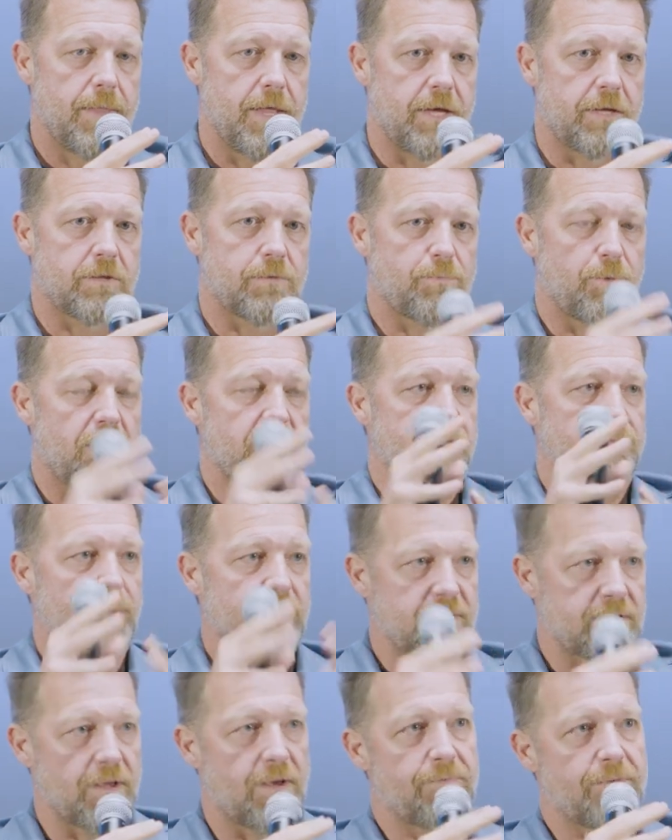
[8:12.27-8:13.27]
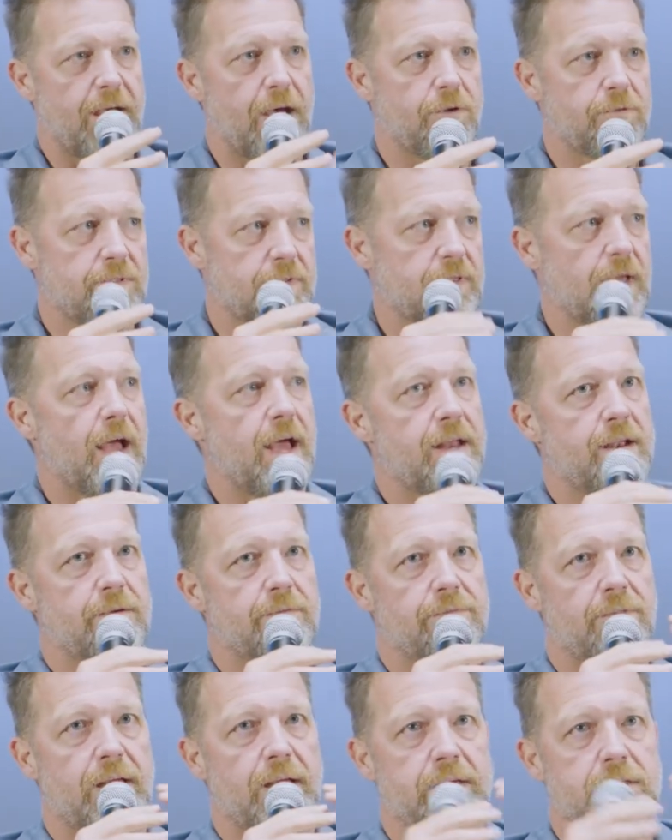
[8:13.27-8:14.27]
express myself outside
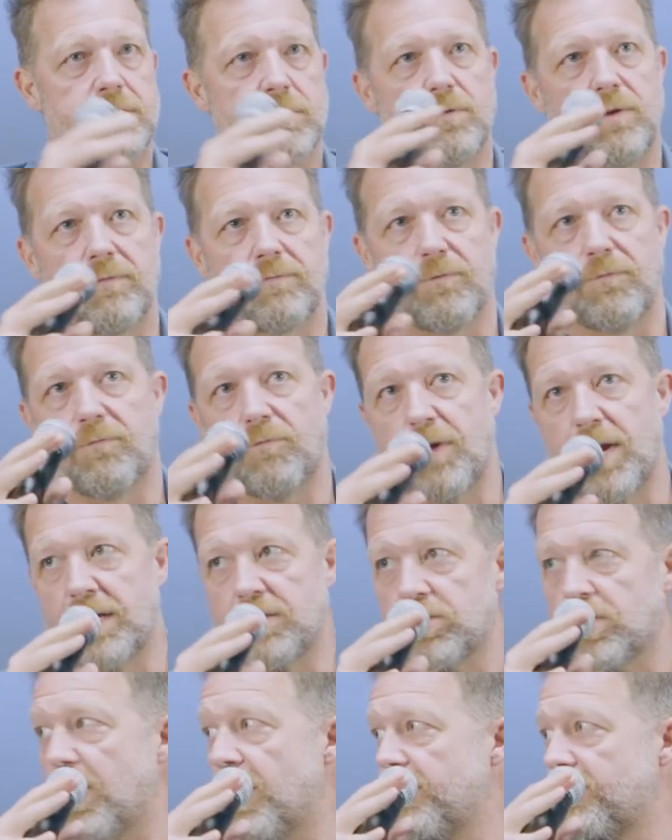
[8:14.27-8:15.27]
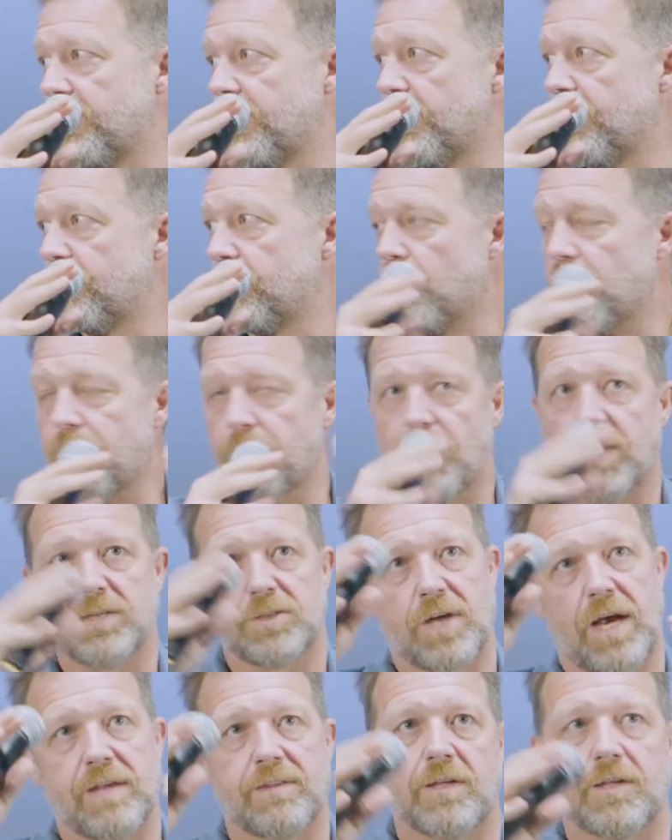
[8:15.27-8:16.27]
of like two different franchises or
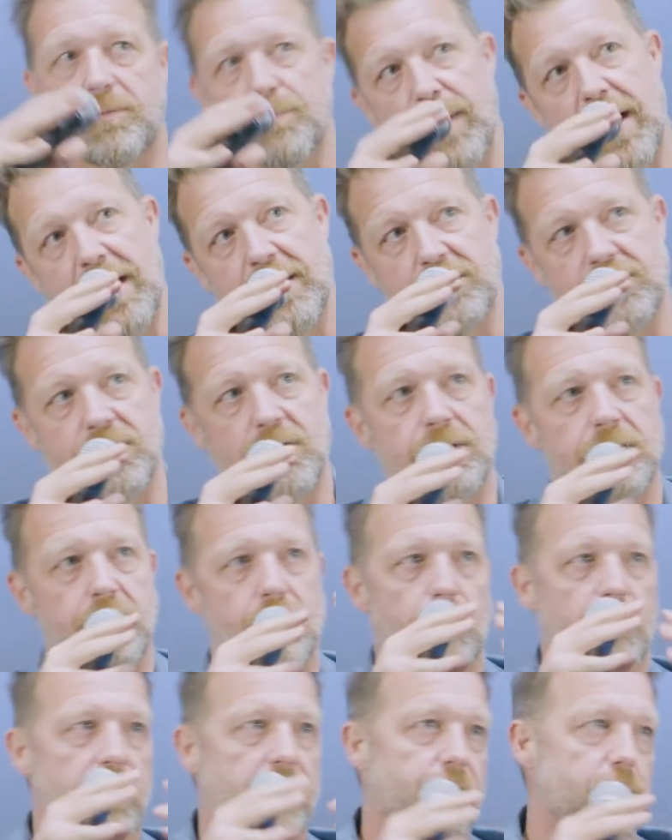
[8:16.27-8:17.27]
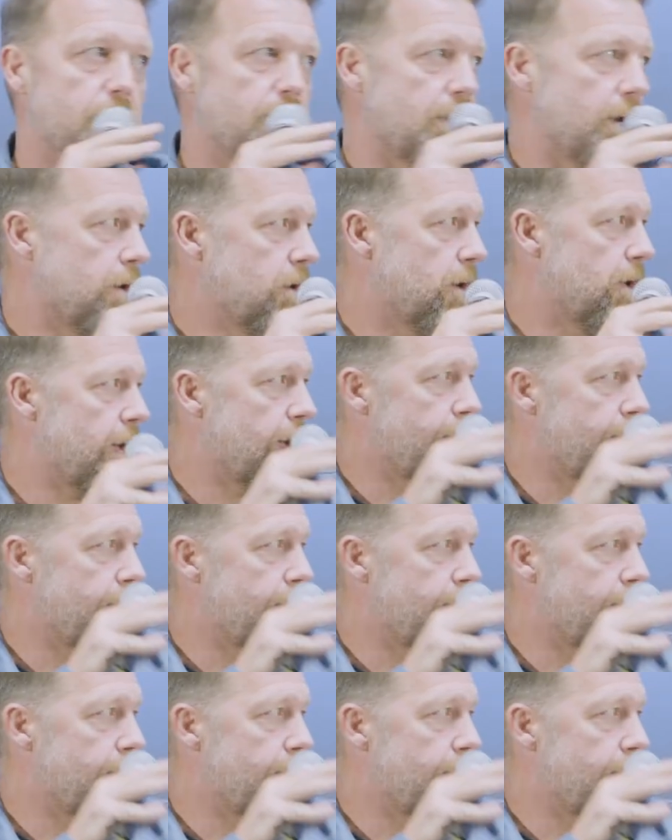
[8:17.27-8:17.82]
franchise expansions or whatever you want to call